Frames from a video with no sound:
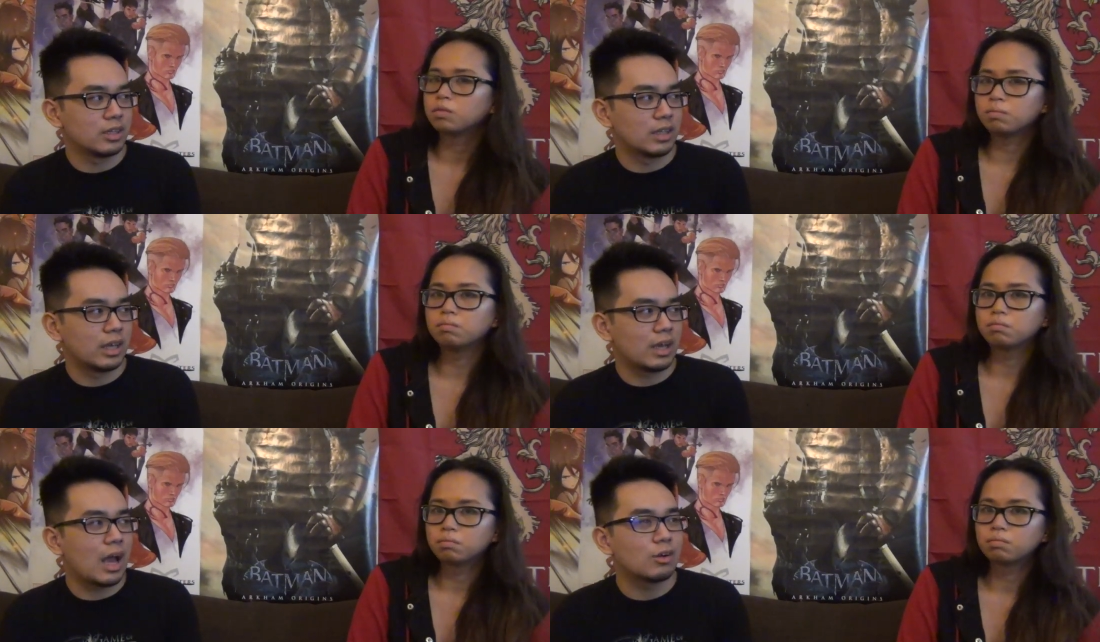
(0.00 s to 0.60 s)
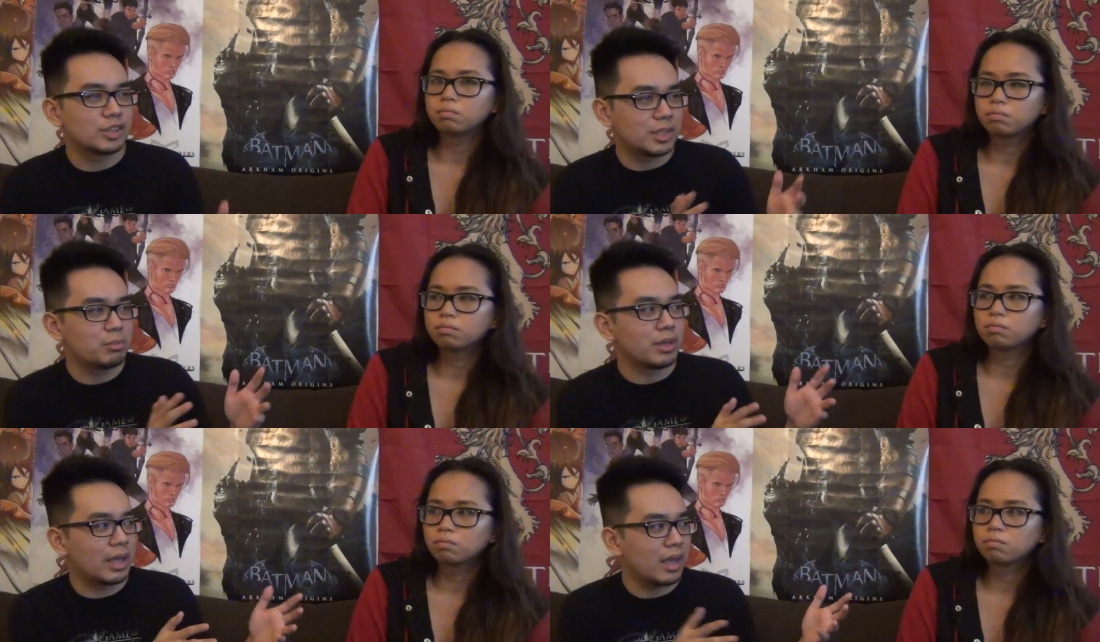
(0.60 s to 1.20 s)
Speaker 1: like how she
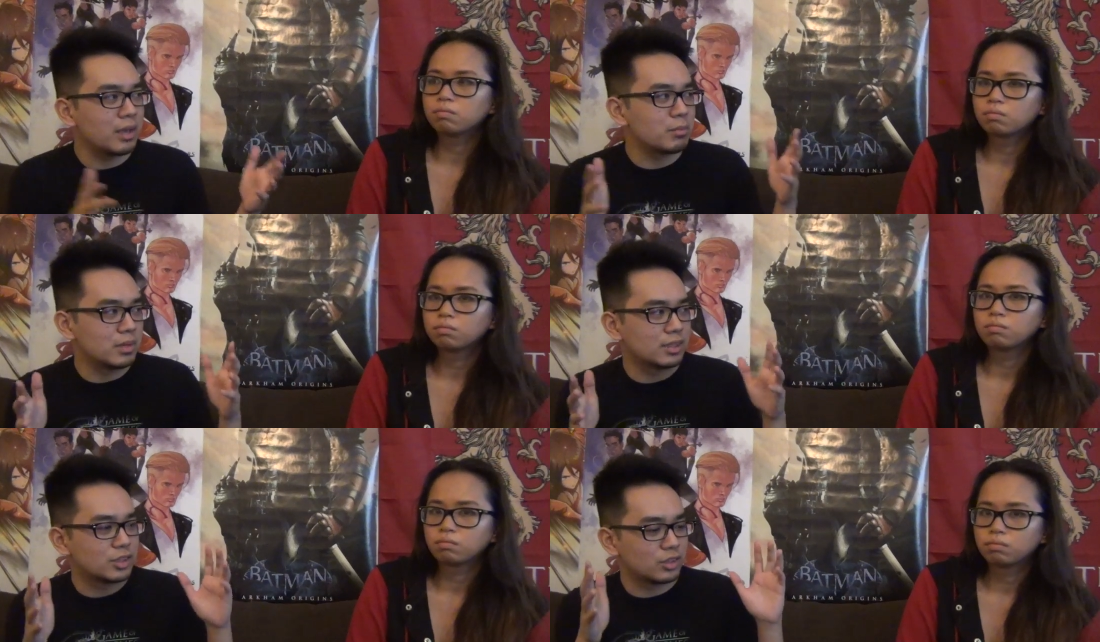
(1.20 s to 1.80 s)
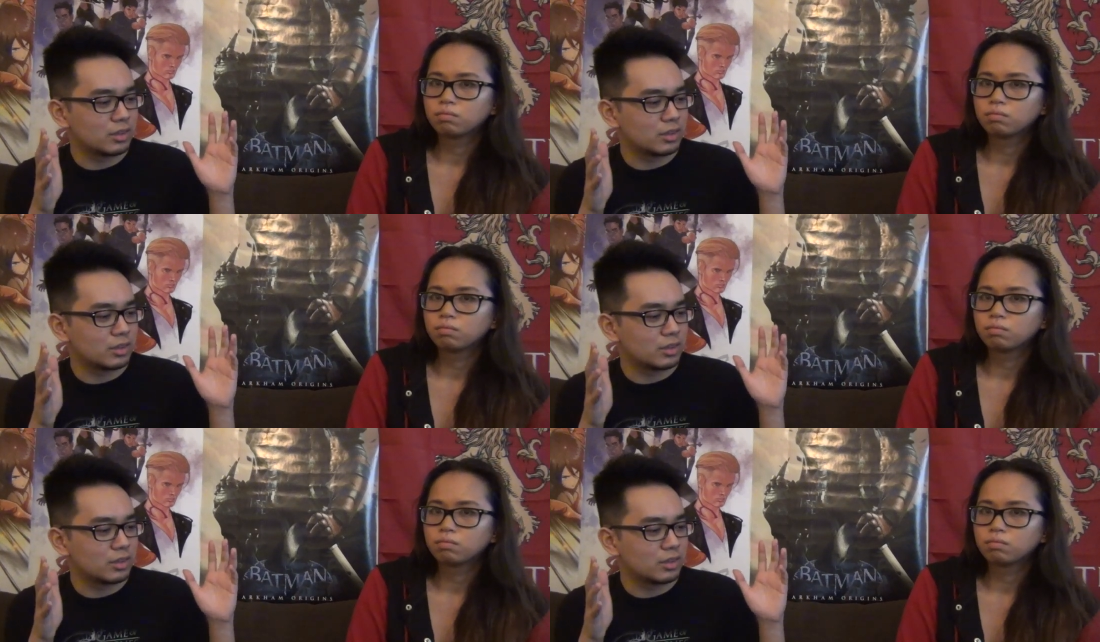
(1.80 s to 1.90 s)
became into